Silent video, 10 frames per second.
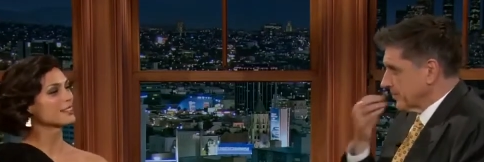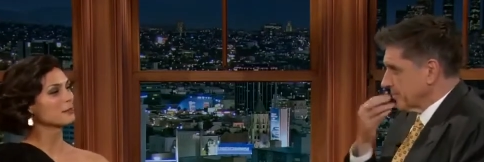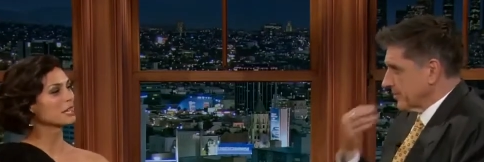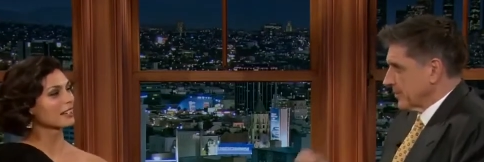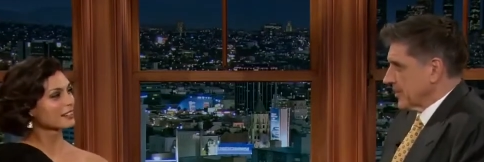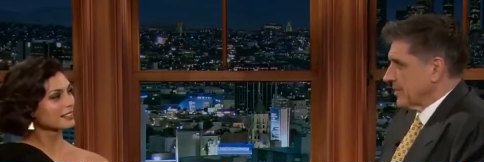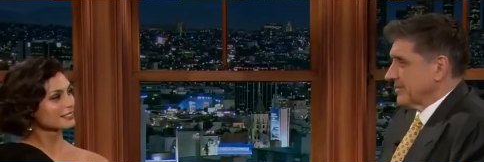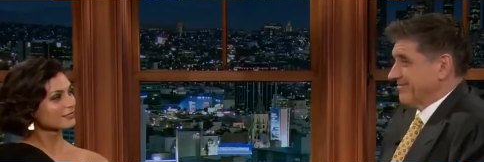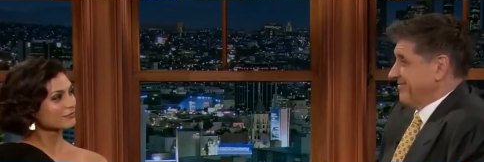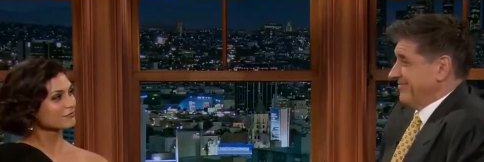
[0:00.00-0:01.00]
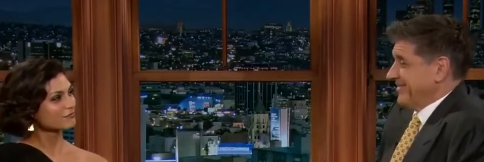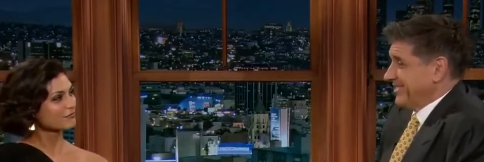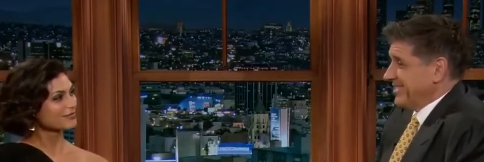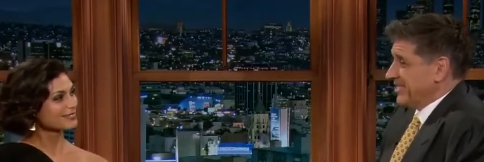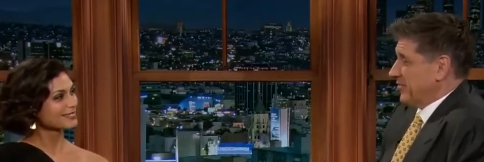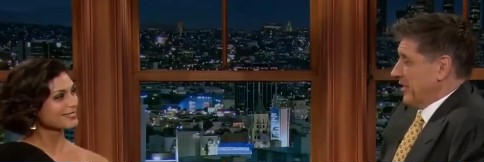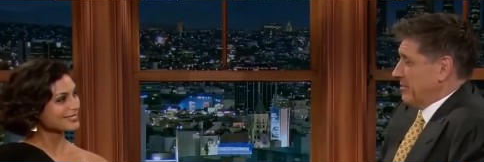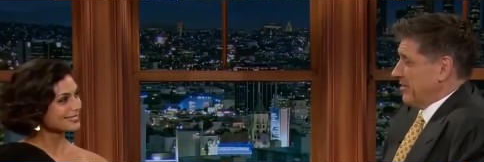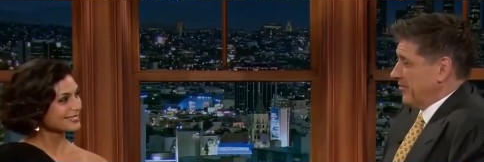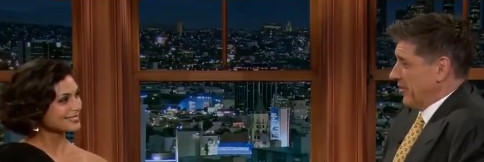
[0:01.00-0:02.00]
Speaker 1: a stomach ache?
Speaker 2: I just
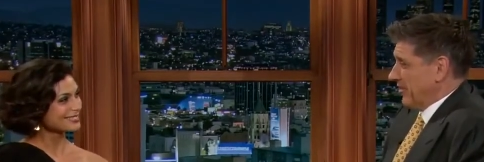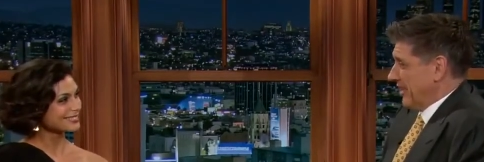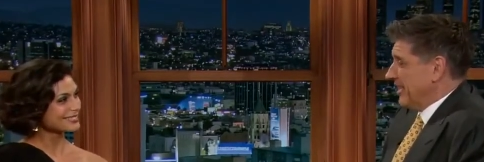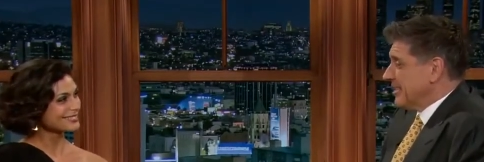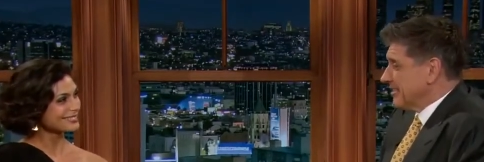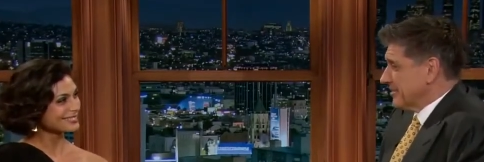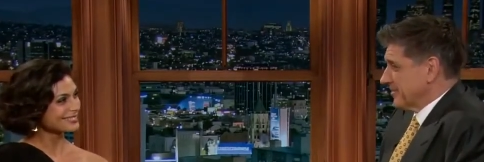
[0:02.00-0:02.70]
feel a bit furry,